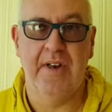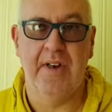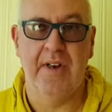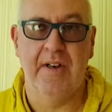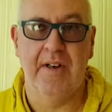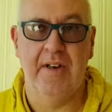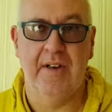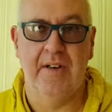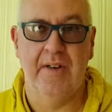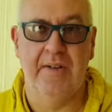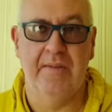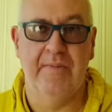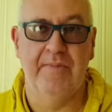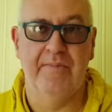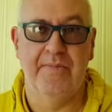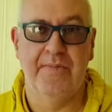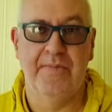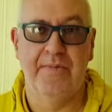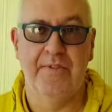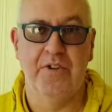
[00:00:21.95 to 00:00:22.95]

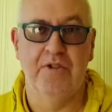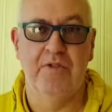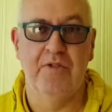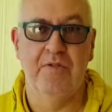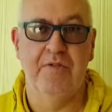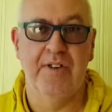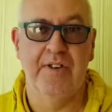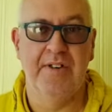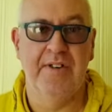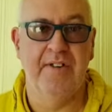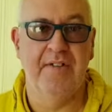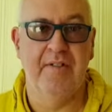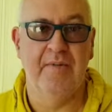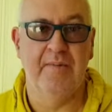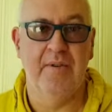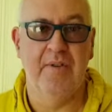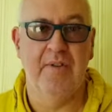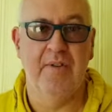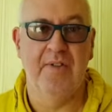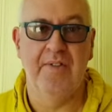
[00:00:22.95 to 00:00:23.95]
um, stories that were
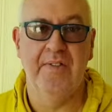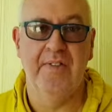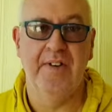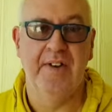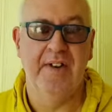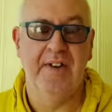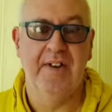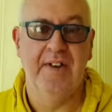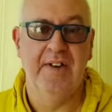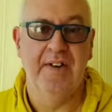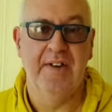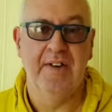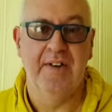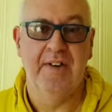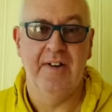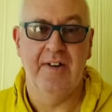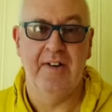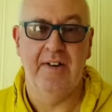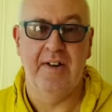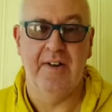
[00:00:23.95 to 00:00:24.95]
put on,
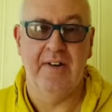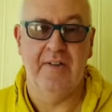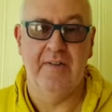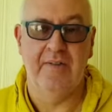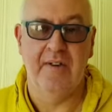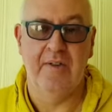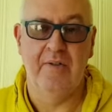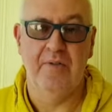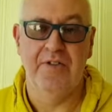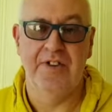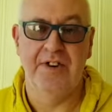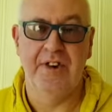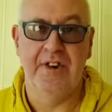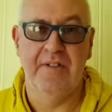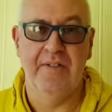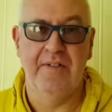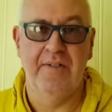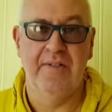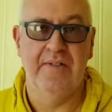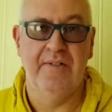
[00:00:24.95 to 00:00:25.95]
uh,
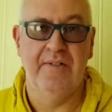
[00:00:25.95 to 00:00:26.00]
audio.